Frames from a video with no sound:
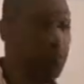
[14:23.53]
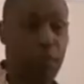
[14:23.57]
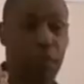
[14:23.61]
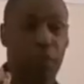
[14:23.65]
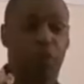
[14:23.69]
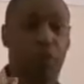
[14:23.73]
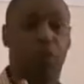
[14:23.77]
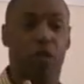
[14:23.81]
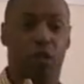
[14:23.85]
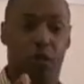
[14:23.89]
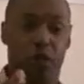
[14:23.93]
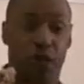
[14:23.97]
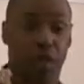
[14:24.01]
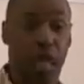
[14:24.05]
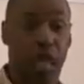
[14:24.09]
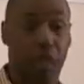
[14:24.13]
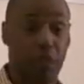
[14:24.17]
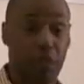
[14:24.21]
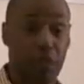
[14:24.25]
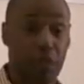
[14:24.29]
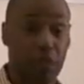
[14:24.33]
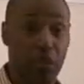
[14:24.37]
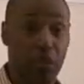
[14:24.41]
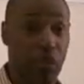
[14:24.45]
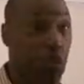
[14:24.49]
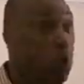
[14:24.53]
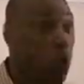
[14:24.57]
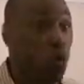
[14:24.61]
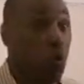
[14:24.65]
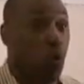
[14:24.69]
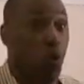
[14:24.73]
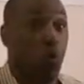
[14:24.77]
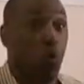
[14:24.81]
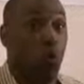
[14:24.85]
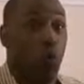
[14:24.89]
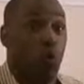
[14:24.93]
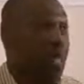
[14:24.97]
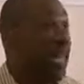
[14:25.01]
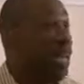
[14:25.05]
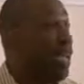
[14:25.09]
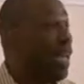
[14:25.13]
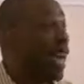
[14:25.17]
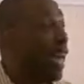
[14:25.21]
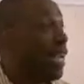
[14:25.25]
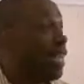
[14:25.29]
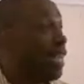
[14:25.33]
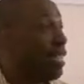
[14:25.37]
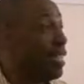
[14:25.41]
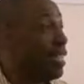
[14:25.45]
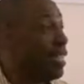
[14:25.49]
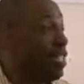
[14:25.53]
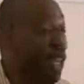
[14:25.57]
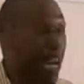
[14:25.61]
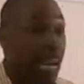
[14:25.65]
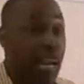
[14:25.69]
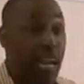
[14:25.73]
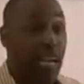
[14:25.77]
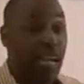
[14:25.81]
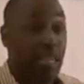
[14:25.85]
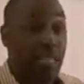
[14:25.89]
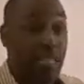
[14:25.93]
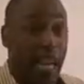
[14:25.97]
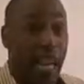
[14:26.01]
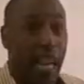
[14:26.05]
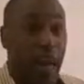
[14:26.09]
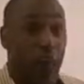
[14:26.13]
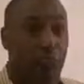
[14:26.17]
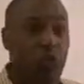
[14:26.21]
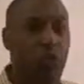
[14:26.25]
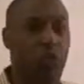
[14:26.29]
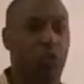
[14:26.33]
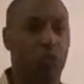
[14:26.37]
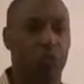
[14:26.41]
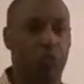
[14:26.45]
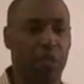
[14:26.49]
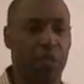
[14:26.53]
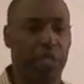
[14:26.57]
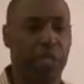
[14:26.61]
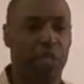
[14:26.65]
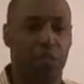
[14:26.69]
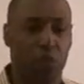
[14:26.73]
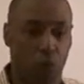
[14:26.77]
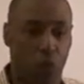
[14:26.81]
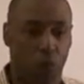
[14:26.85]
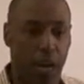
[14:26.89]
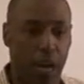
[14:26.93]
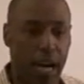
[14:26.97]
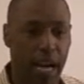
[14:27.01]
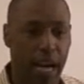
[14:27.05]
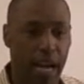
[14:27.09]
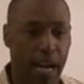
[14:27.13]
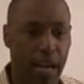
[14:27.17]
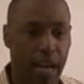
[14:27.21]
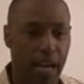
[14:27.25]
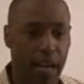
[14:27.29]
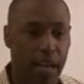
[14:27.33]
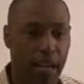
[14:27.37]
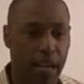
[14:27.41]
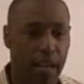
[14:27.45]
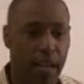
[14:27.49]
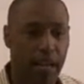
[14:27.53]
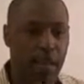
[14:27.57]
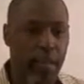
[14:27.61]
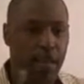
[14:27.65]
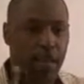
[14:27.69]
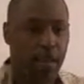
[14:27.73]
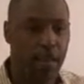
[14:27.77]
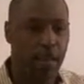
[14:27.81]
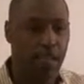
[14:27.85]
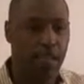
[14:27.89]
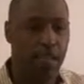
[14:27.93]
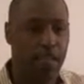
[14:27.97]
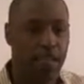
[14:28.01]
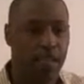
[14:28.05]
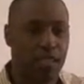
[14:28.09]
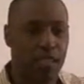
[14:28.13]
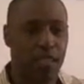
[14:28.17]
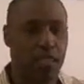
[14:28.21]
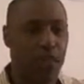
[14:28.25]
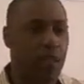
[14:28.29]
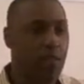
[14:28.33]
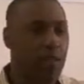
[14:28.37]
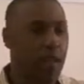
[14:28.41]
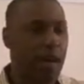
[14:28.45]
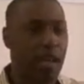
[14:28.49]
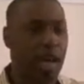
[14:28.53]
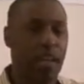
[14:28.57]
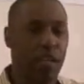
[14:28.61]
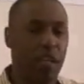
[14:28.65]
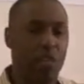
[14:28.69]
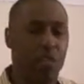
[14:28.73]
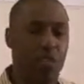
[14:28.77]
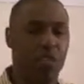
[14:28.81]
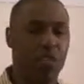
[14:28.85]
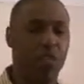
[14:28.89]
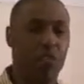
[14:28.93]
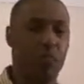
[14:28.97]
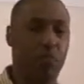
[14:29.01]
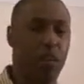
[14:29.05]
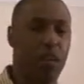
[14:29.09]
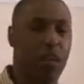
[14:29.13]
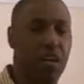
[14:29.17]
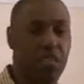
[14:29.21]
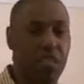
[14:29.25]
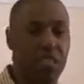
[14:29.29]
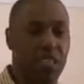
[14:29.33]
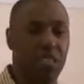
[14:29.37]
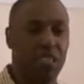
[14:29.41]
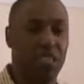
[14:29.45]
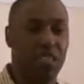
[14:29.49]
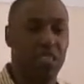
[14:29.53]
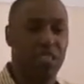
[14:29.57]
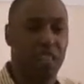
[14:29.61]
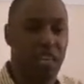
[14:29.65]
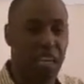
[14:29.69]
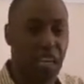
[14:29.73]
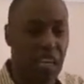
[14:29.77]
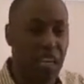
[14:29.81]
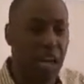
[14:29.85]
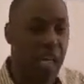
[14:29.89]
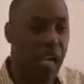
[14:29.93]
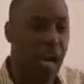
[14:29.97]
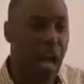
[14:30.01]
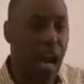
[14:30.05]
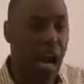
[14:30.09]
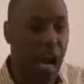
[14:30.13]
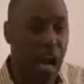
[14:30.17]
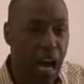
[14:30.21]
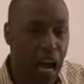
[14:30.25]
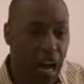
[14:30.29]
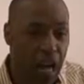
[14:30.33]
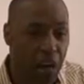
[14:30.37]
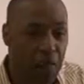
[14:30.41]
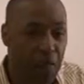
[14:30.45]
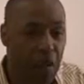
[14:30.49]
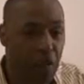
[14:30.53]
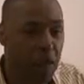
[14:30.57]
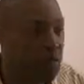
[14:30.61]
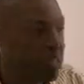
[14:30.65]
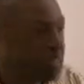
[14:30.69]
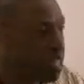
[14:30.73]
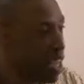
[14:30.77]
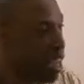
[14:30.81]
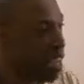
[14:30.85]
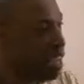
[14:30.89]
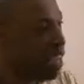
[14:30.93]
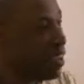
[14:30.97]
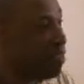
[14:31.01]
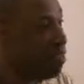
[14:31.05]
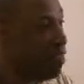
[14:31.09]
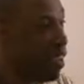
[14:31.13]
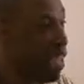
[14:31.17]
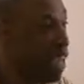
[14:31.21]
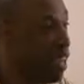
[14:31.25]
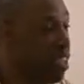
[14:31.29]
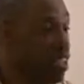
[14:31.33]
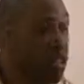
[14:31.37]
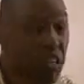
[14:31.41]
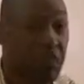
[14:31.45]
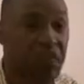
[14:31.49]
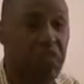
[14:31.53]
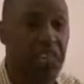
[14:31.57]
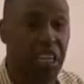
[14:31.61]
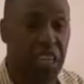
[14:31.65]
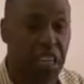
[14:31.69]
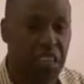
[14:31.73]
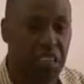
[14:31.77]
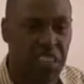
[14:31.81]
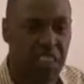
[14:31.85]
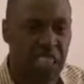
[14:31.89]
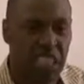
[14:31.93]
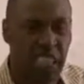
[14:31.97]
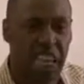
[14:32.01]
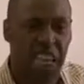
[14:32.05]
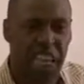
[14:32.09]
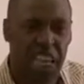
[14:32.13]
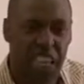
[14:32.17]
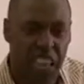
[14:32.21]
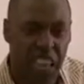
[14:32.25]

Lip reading: Big Boys Blockbuster, we got to change how we do business. Why? Because somebody was smart enough to say, I'm going to take advantage of the internet.